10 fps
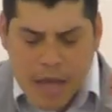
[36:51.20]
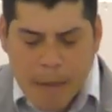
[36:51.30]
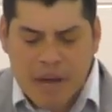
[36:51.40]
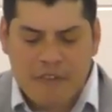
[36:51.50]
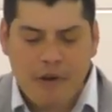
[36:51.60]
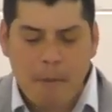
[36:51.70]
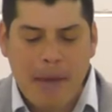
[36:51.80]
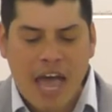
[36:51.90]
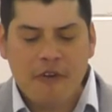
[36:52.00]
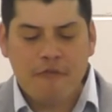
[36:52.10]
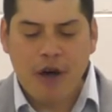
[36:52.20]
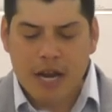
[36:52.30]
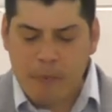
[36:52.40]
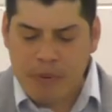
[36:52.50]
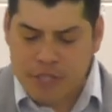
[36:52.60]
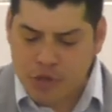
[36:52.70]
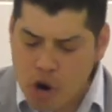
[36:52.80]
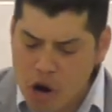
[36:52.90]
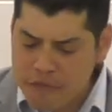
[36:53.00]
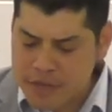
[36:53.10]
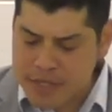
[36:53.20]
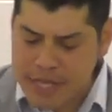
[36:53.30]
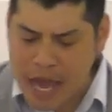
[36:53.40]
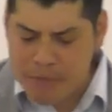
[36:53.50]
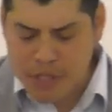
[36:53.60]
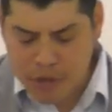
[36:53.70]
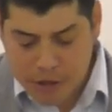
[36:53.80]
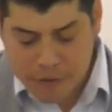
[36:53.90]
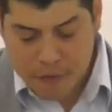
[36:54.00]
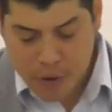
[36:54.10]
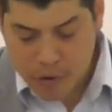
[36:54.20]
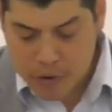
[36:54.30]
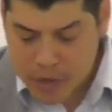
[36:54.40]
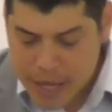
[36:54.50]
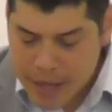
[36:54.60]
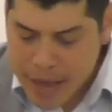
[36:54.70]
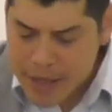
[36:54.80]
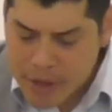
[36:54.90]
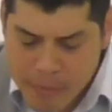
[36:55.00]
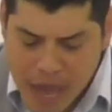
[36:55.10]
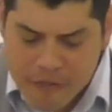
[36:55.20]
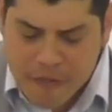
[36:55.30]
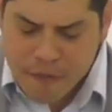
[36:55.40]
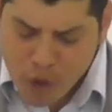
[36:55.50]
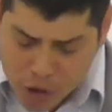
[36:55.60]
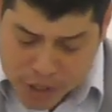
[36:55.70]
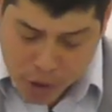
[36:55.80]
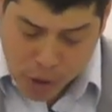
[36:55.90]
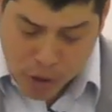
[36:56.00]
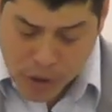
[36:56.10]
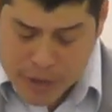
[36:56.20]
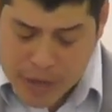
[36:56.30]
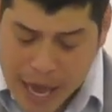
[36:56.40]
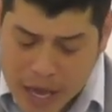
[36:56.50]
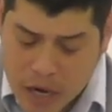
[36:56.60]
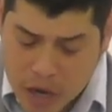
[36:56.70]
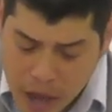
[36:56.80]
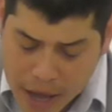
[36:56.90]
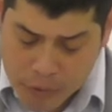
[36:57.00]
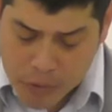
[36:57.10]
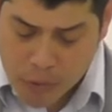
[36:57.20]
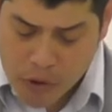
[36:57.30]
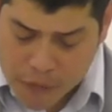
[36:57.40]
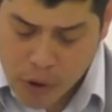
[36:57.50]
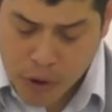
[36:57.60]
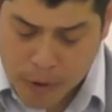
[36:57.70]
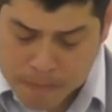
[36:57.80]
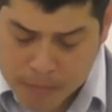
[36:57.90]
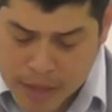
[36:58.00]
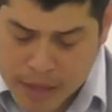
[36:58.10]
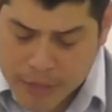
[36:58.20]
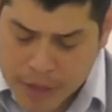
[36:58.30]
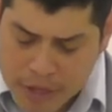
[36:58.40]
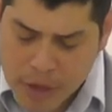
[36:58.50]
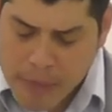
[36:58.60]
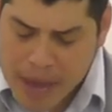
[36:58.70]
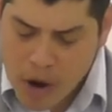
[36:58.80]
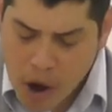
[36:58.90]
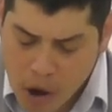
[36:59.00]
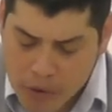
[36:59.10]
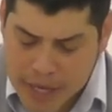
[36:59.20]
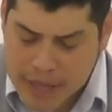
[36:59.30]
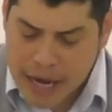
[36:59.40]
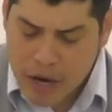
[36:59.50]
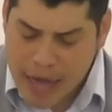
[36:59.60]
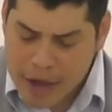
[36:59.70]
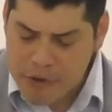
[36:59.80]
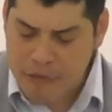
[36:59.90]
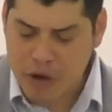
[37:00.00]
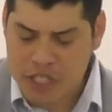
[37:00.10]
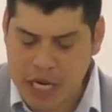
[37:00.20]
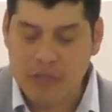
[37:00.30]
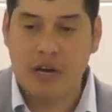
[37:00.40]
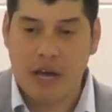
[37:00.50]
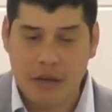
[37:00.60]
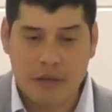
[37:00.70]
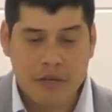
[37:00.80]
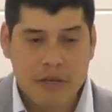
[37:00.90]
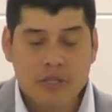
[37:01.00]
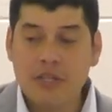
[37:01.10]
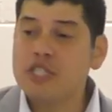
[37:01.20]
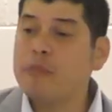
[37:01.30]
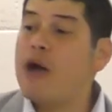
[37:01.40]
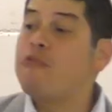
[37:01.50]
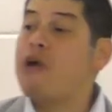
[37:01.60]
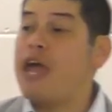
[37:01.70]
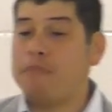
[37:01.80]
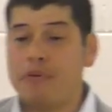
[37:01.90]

But if a man find a betrothed damsel in the field, and the man force her and lie with her, then the man only that lay with her shall die. So this is about rape.